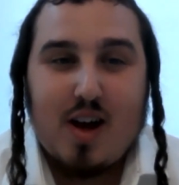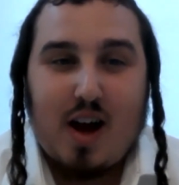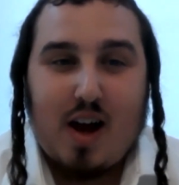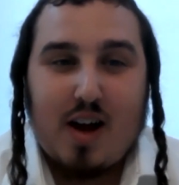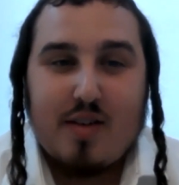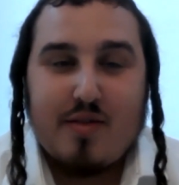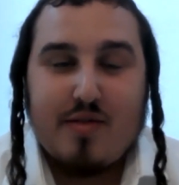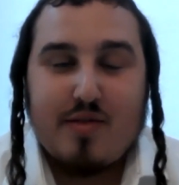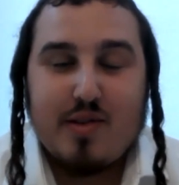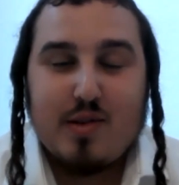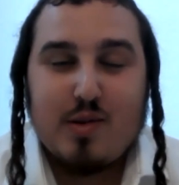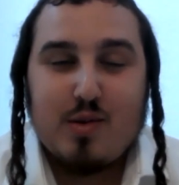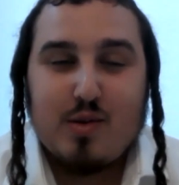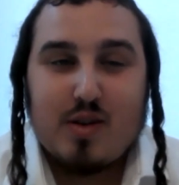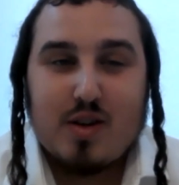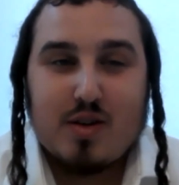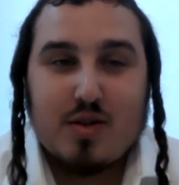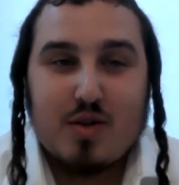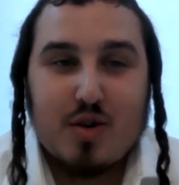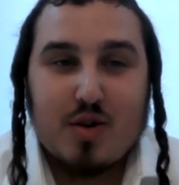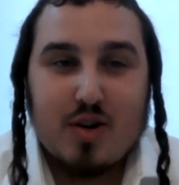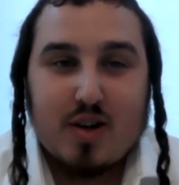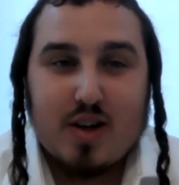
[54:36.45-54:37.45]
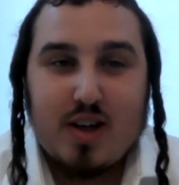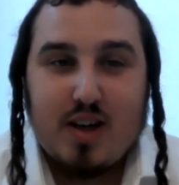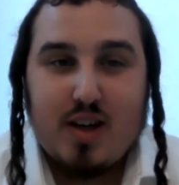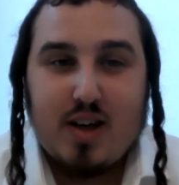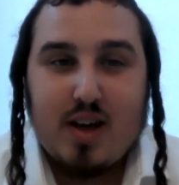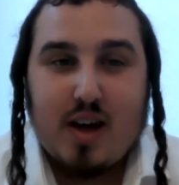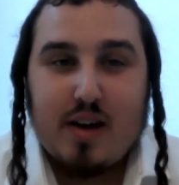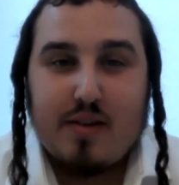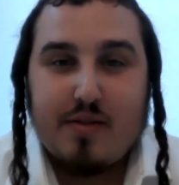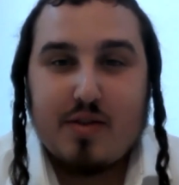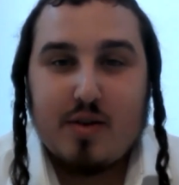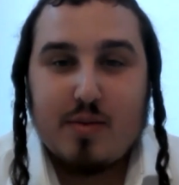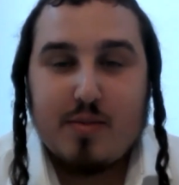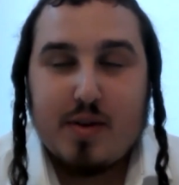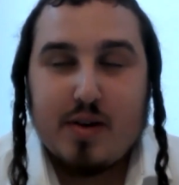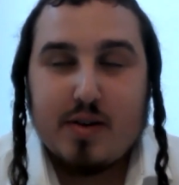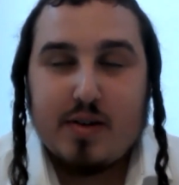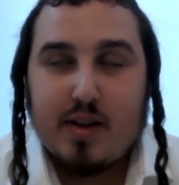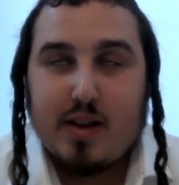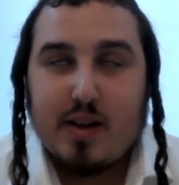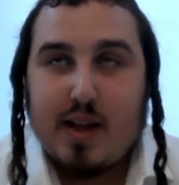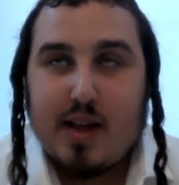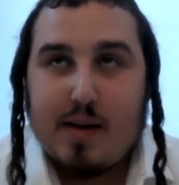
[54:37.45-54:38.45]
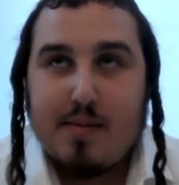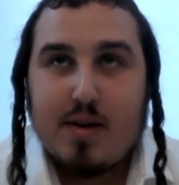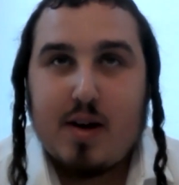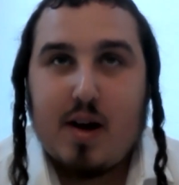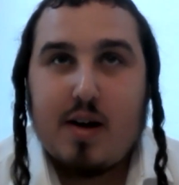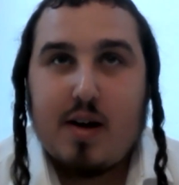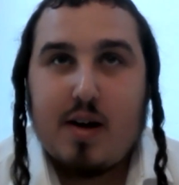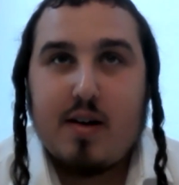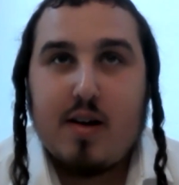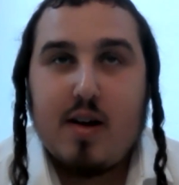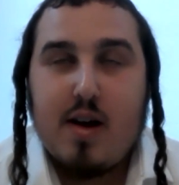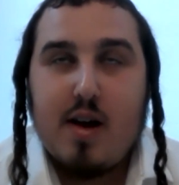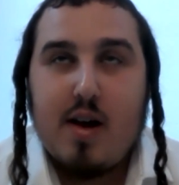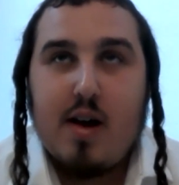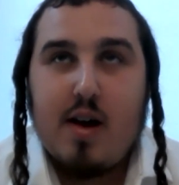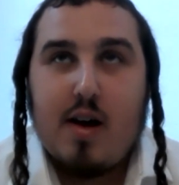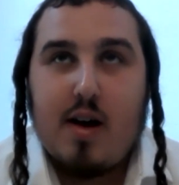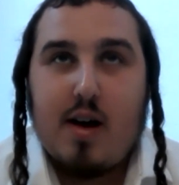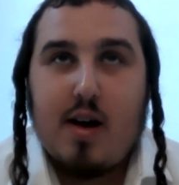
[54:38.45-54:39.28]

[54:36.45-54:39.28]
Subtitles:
I flew to Turkey and from there to Lebanon.